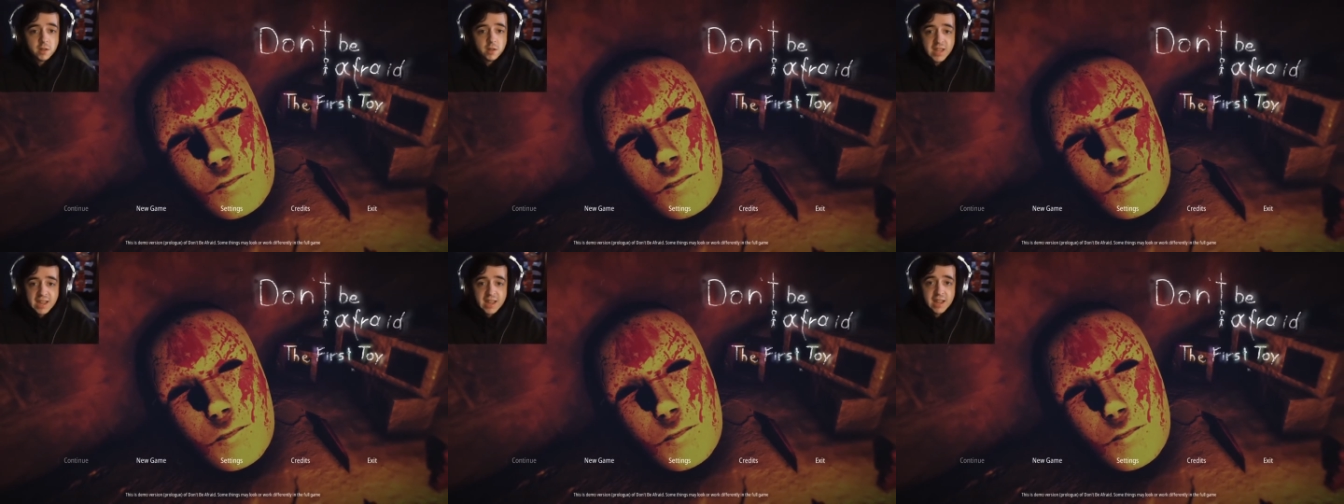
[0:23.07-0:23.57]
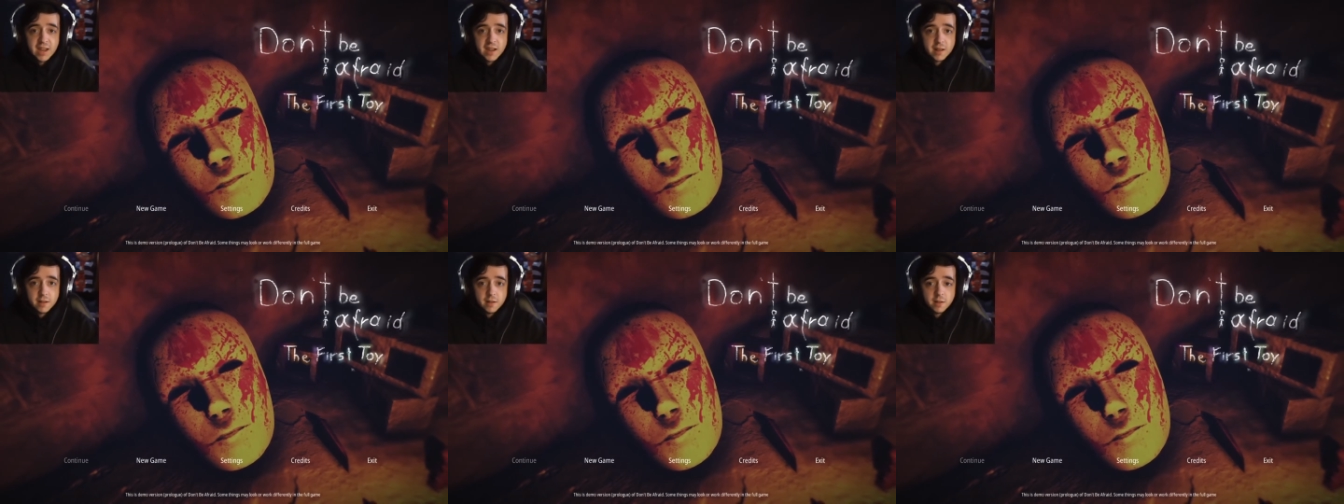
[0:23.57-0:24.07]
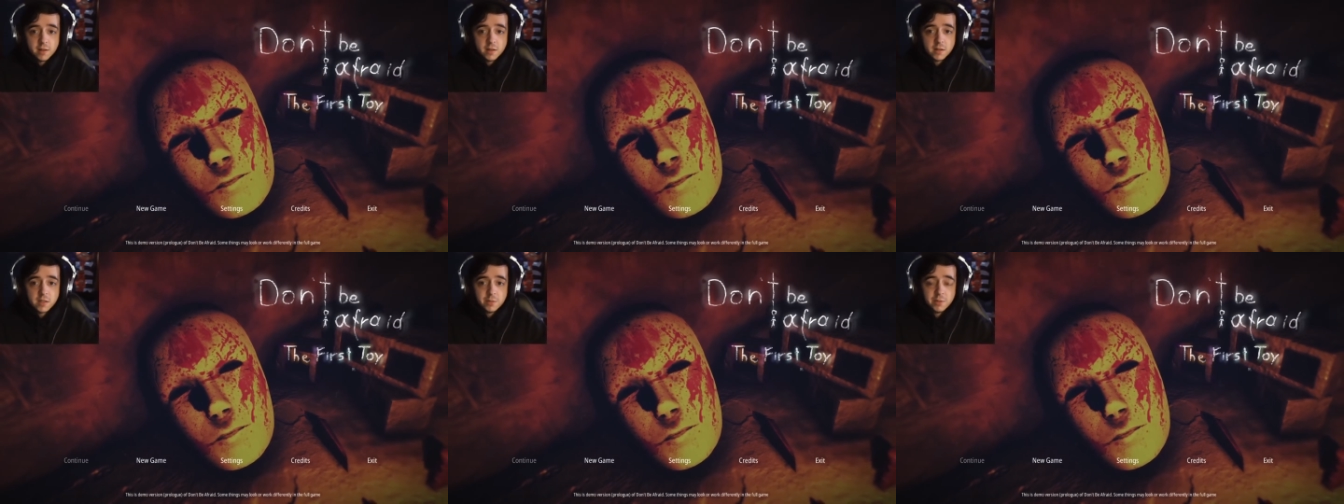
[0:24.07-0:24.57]
kid
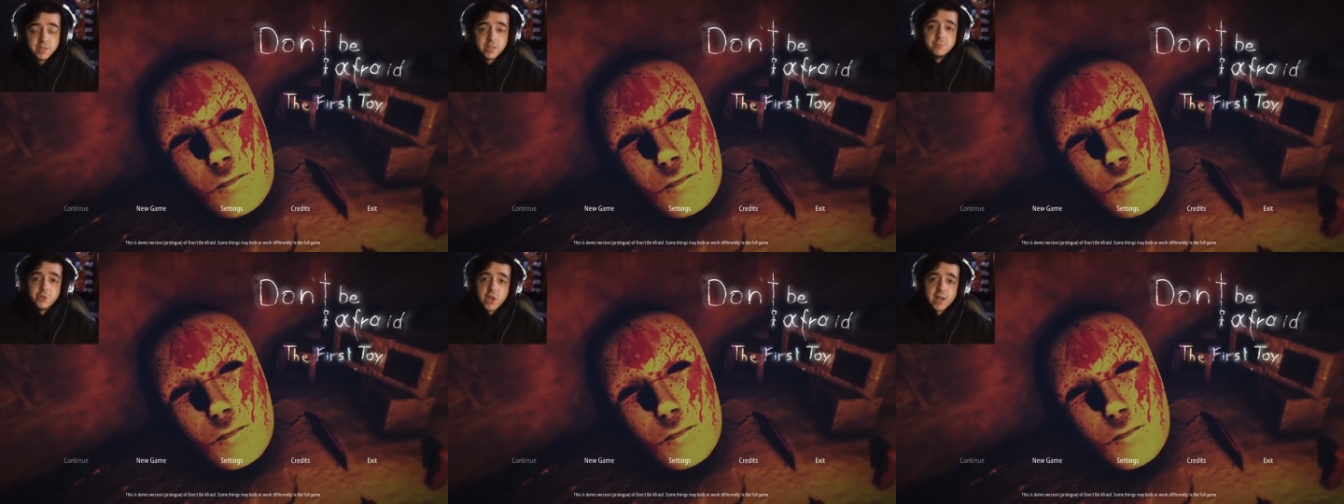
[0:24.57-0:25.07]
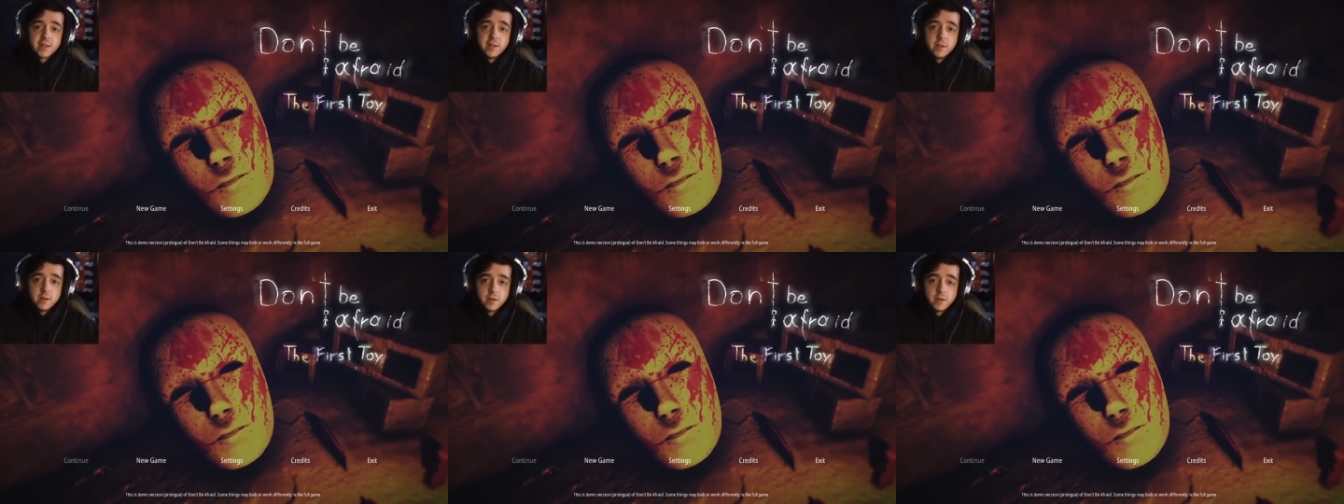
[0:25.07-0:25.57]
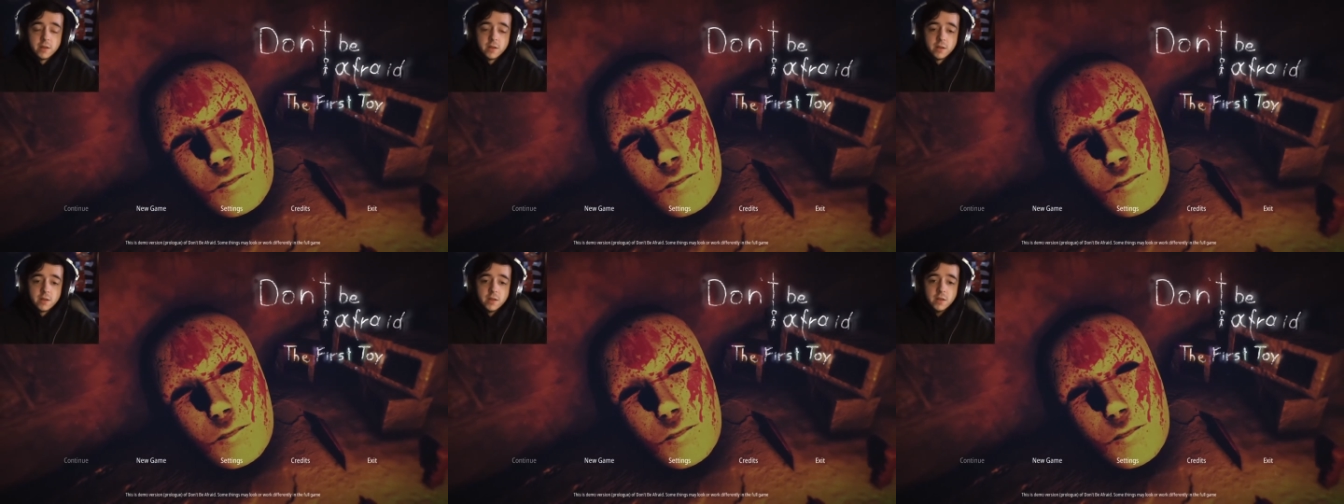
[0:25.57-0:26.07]
to be subjected
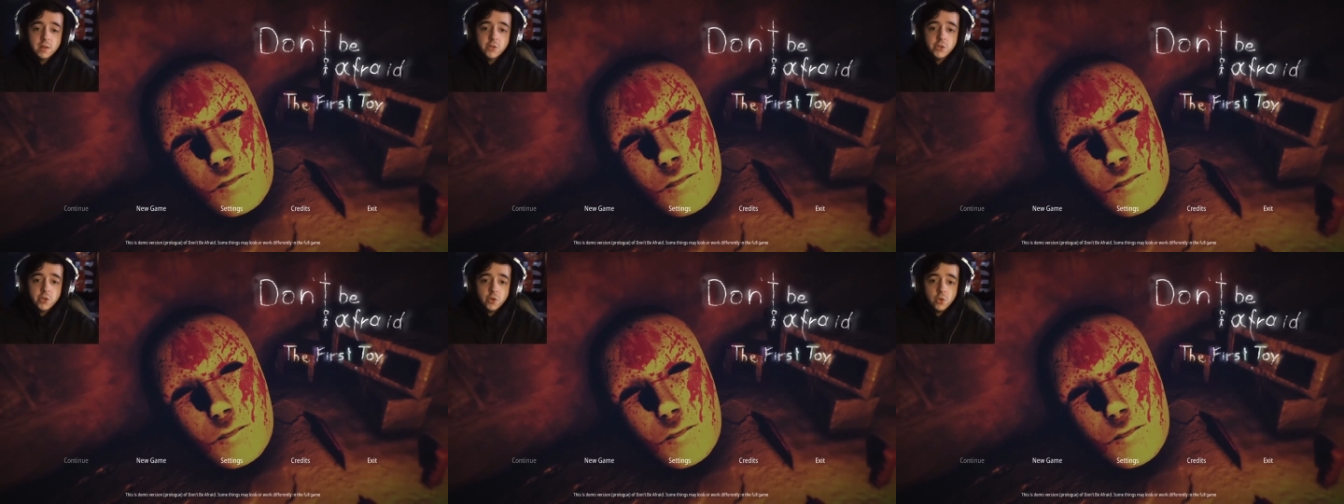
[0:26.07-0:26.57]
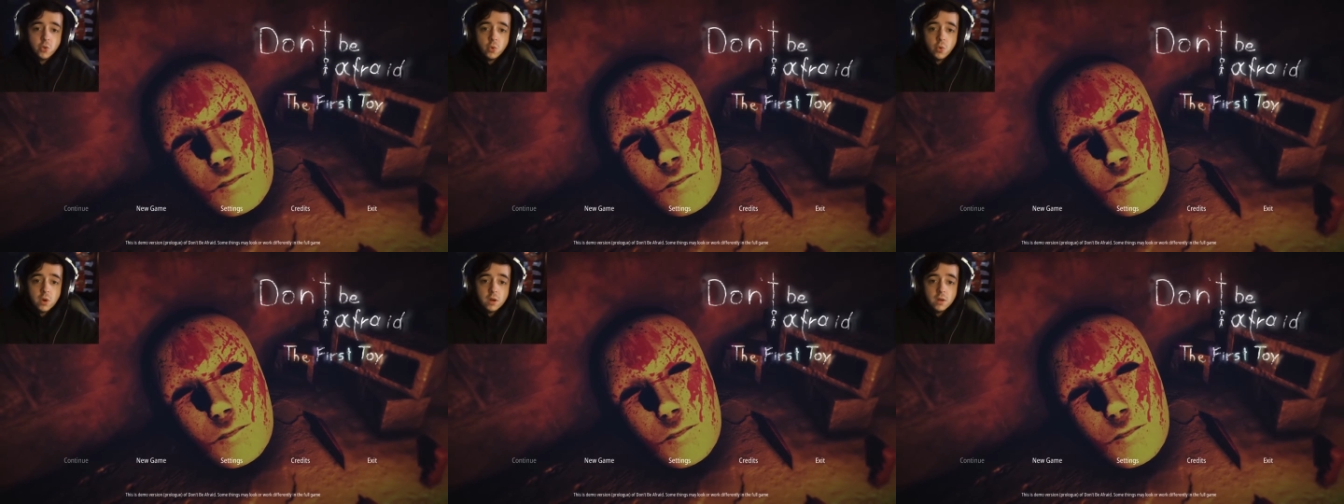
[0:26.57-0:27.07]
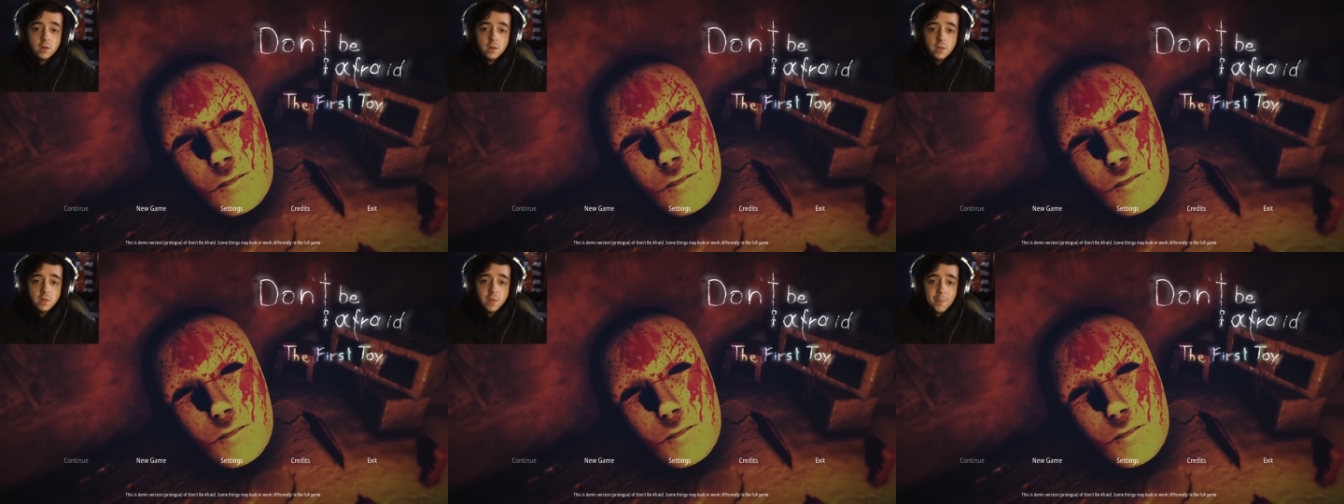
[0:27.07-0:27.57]
to
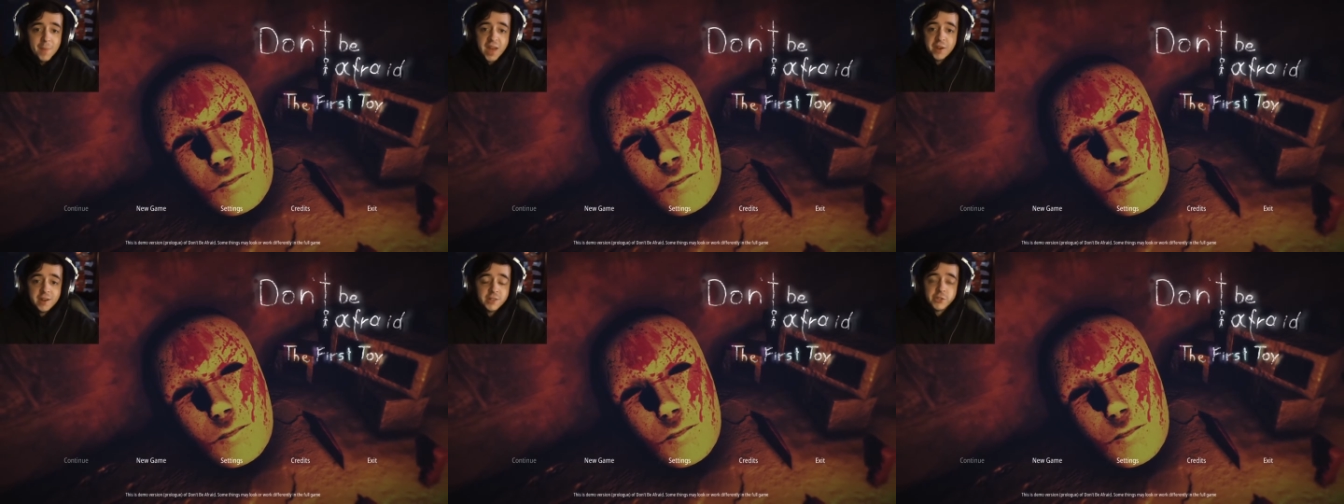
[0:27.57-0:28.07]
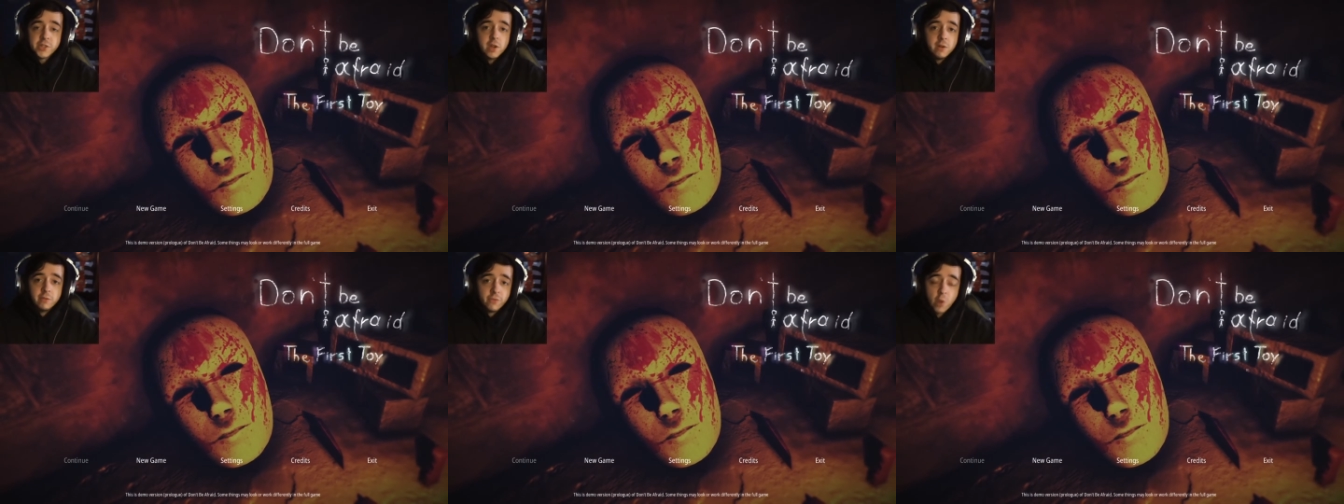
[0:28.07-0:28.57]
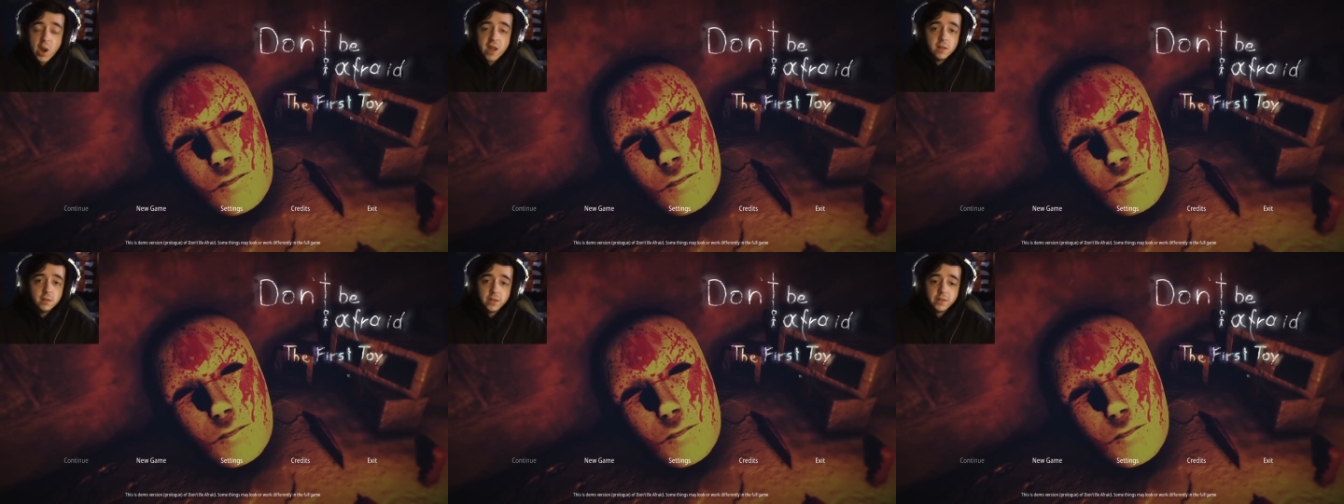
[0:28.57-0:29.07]
the madness of
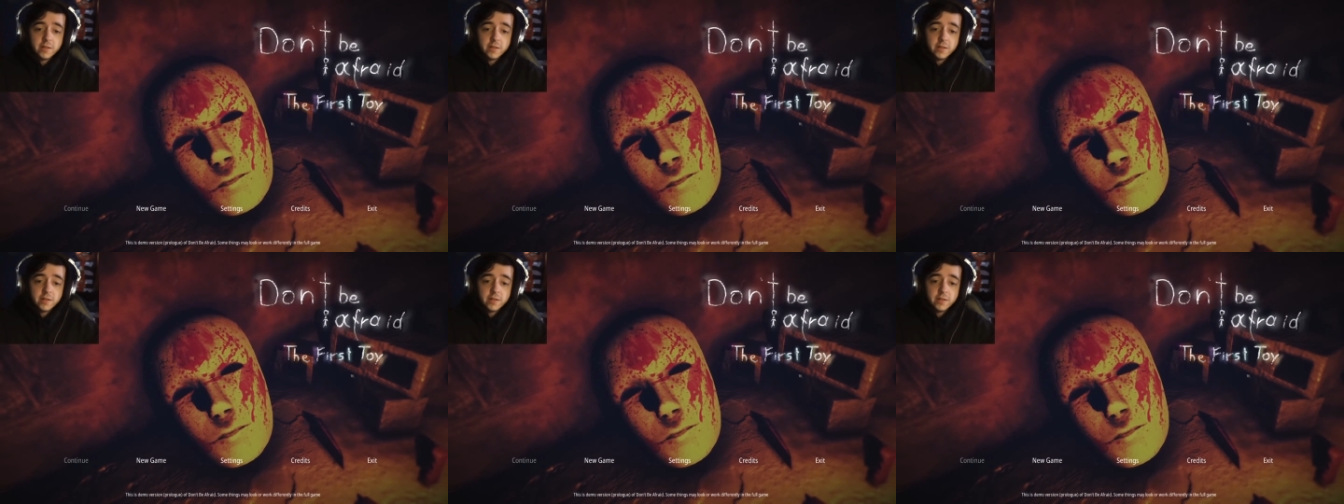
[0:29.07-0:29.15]
Franklin.